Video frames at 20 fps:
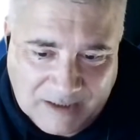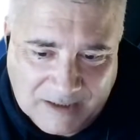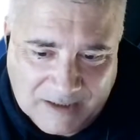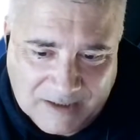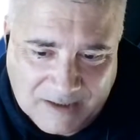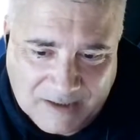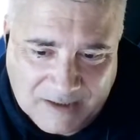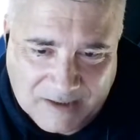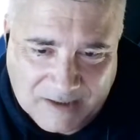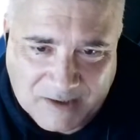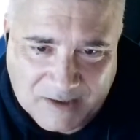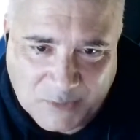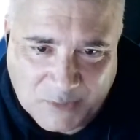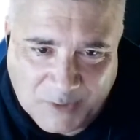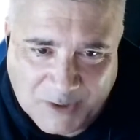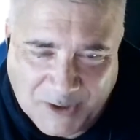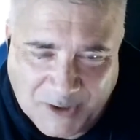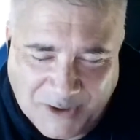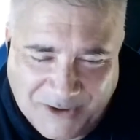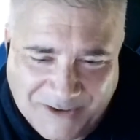She's a
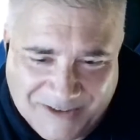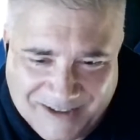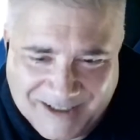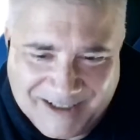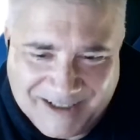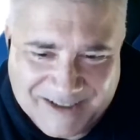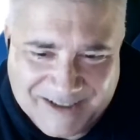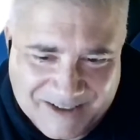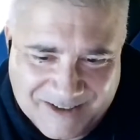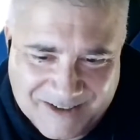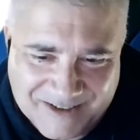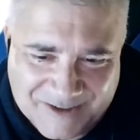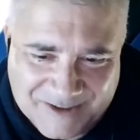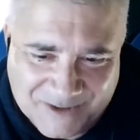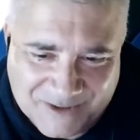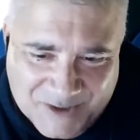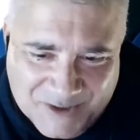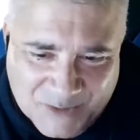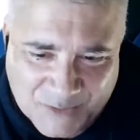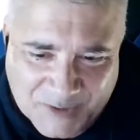sweet girl. Yeah, she does
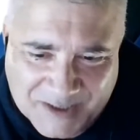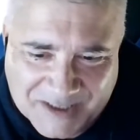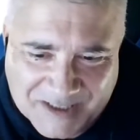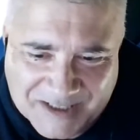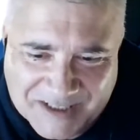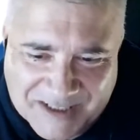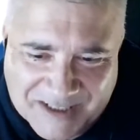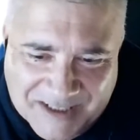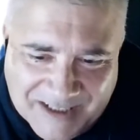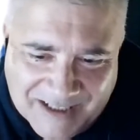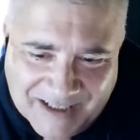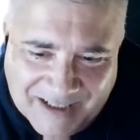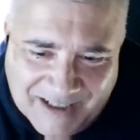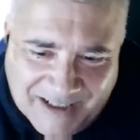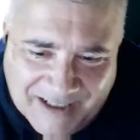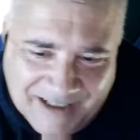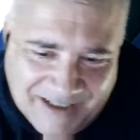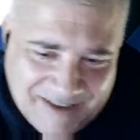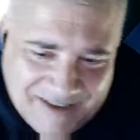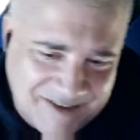look sweet.
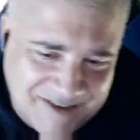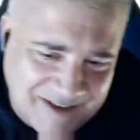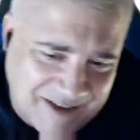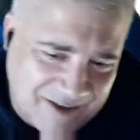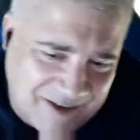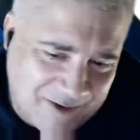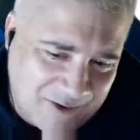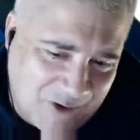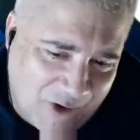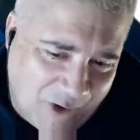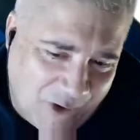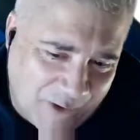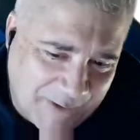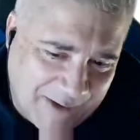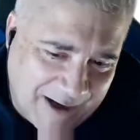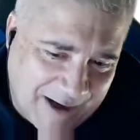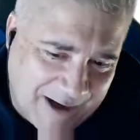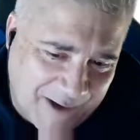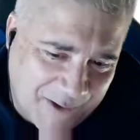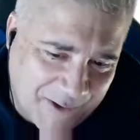And she's got a little heart
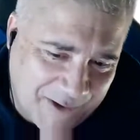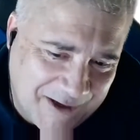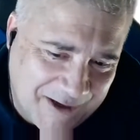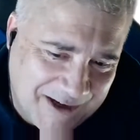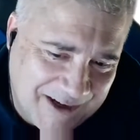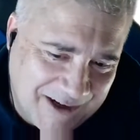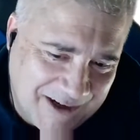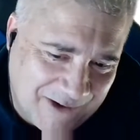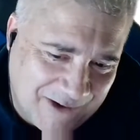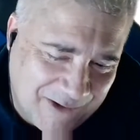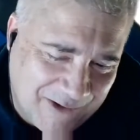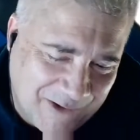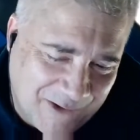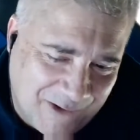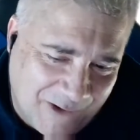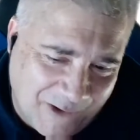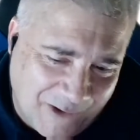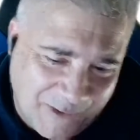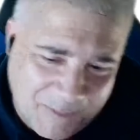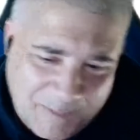collar, a little
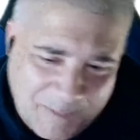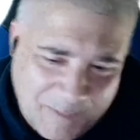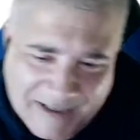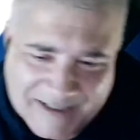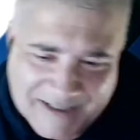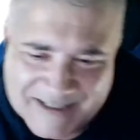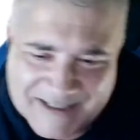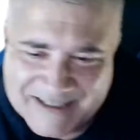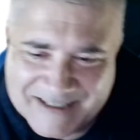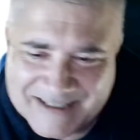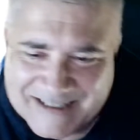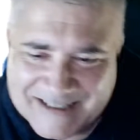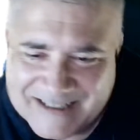heart pendant.